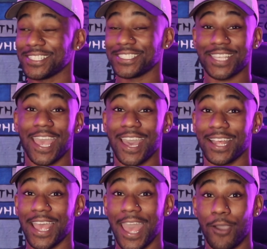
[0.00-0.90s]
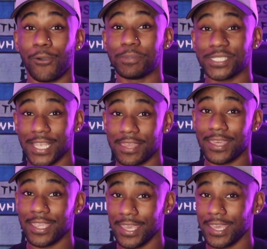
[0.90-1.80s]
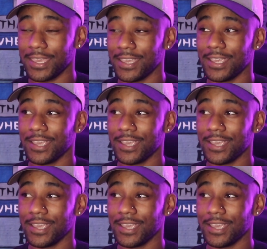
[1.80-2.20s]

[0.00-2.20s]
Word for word: sad how upset they get